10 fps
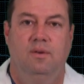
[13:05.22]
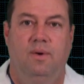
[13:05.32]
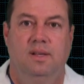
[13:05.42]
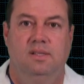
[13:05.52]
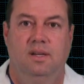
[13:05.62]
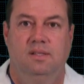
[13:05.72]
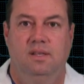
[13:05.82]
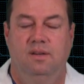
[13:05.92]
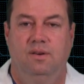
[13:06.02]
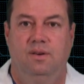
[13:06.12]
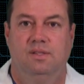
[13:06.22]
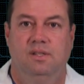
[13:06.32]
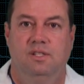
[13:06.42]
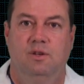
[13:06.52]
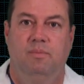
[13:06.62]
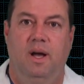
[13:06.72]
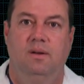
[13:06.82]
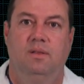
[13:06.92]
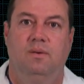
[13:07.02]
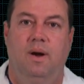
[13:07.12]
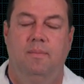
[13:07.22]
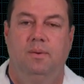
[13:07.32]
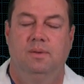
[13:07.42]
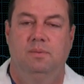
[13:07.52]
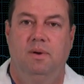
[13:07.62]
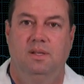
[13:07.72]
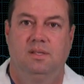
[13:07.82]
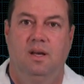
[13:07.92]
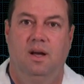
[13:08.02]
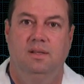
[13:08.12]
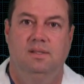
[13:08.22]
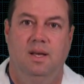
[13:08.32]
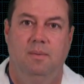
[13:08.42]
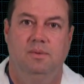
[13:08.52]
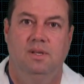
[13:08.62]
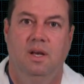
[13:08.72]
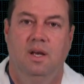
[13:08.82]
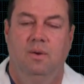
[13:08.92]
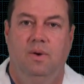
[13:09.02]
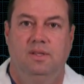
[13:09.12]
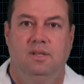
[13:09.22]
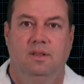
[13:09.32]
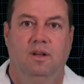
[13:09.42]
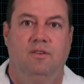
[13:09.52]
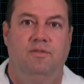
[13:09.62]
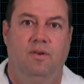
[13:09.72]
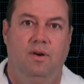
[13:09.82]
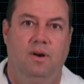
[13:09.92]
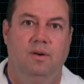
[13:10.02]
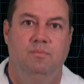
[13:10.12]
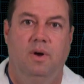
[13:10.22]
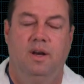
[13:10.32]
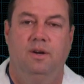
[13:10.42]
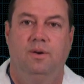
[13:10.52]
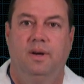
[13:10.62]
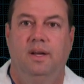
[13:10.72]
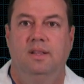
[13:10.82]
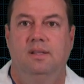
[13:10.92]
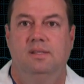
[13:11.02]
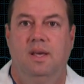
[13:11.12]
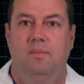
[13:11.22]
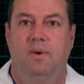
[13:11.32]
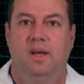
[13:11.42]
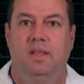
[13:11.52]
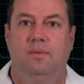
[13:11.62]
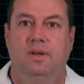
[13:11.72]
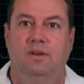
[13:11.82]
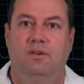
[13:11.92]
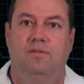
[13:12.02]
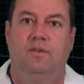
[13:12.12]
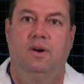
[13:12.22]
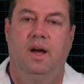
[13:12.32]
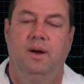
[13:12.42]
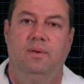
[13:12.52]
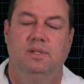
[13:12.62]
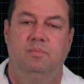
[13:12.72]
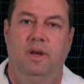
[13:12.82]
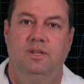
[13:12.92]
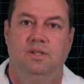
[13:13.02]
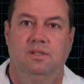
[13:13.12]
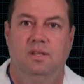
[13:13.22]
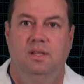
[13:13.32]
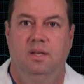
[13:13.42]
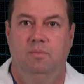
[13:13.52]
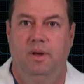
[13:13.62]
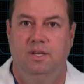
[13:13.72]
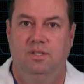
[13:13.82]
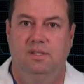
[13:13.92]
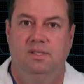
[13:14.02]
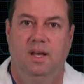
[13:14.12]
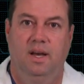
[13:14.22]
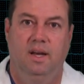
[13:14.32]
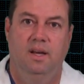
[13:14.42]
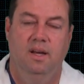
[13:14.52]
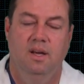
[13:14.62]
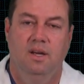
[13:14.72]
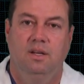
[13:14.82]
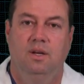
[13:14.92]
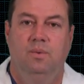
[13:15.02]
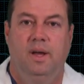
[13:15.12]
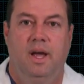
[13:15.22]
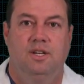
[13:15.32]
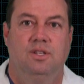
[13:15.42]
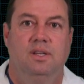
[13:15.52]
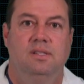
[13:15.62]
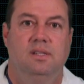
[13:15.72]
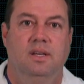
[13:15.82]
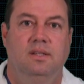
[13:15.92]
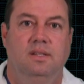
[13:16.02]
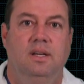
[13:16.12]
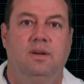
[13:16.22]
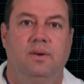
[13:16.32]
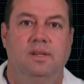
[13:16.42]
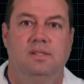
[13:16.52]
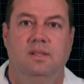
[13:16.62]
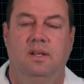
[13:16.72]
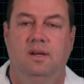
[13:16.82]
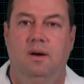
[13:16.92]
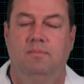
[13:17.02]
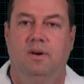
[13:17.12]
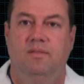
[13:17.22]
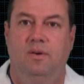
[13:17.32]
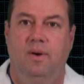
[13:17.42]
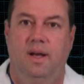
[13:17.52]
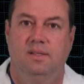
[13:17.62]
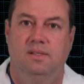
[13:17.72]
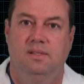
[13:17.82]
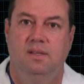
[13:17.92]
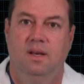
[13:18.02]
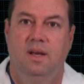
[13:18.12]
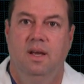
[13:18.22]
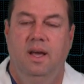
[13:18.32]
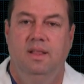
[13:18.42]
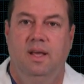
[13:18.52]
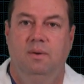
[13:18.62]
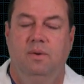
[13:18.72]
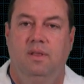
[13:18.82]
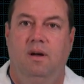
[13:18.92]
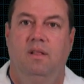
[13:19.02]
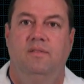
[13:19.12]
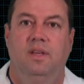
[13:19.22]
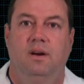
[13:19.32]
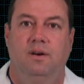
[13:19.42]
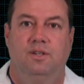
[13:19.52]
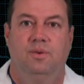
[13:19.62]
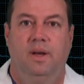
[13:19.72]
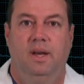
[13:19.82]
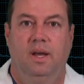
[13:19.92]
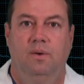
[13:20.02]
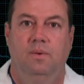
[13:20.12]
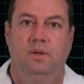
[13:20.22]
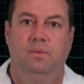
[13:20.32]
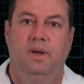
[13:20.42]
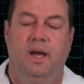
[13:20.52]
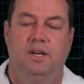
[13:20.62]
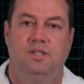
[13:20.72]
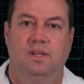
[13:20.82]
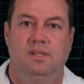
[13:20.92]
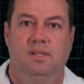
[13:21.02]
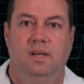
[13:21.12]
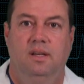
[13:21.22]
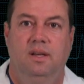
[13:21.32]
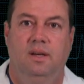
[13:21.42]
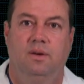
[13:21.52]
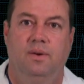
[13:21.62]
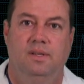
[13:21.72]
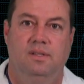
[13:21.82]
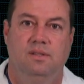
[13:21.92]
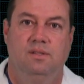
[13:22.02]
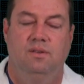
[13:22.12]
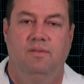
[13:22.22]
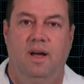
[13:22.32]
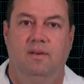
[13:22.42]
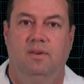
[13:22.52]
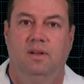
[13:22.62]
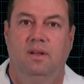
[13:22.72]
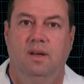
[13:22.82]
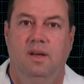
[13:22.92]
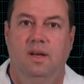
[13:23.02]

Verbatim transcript: the residents and nurses about the rapid response concepts, what to look for, monitoring in the same way that we do for high risk patients in the inpatient setting, could we actually see a decrease in the number of arrests? And then with all of the ART training, would we actually see an increase in survival?